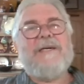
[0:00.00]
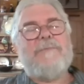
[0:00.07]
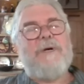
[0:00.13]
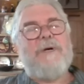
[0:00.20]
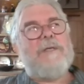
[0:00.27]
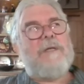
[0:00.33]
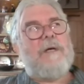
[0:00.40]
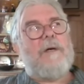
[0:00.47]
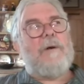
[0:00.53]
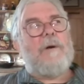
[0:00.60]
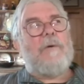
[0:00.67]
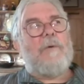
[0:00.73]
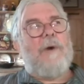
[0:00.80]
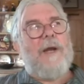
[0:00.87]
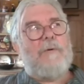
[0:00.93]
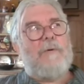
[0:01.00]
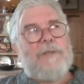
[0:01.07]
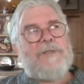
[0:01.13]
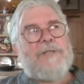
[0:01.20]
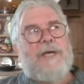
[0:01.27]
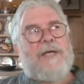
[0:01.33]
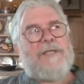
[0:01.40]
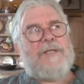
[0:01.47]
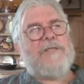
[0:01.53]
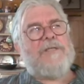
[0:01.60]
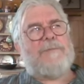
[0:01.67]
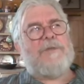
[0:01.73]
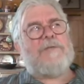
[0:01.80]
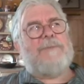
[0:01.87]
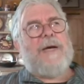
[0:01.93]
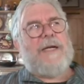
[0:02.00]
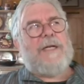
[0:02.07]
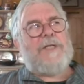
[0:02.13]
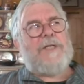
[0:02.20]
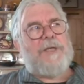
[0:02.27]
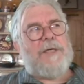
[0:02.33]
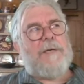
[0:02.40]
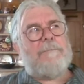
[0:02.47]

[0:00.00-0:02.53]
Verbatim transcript: But what I would say is not so much banishing a